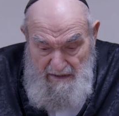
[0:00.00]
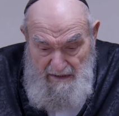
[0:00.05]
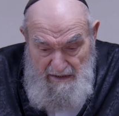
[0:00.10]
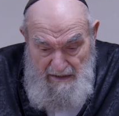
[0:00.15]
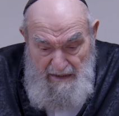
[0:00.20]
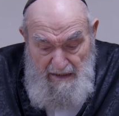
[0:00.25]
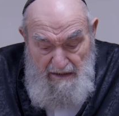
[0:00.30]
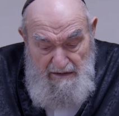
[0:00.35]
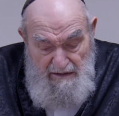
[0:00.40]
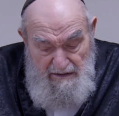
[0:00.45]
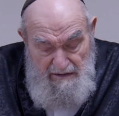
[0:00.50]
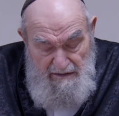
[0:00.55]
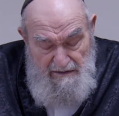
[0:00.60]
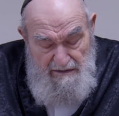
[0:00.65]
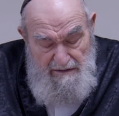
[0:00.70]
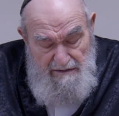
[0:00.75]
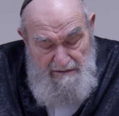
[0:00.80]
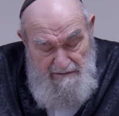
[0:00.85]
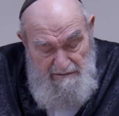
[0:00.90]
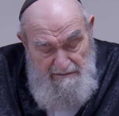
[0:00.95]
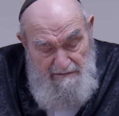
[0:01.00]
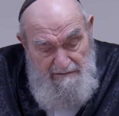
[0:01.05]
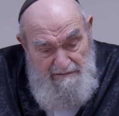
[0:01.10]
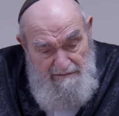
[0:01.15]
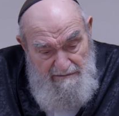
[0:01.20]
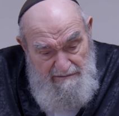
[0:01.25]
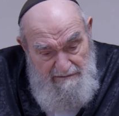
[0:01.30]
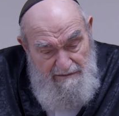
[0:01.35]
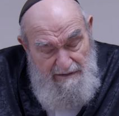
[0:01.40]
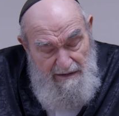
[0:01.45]
Um,
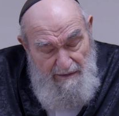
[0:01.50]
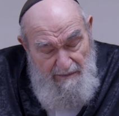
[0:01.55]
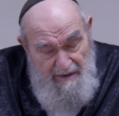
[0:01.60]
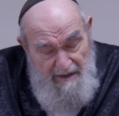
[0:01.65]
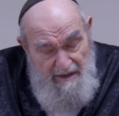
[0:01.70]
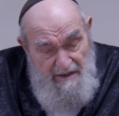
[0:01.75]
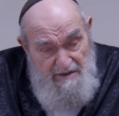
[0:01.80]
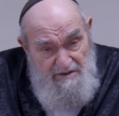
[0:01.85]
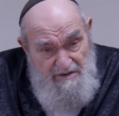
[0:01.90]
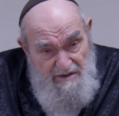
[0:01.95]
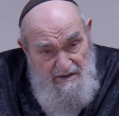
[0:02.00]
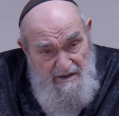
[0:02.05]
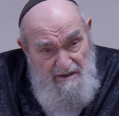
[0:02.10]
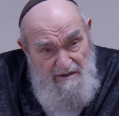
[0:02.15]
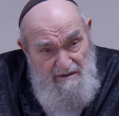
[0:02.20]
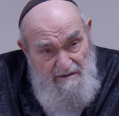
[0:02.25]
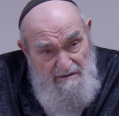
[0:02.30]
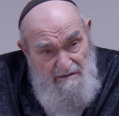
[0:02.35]
let me ask you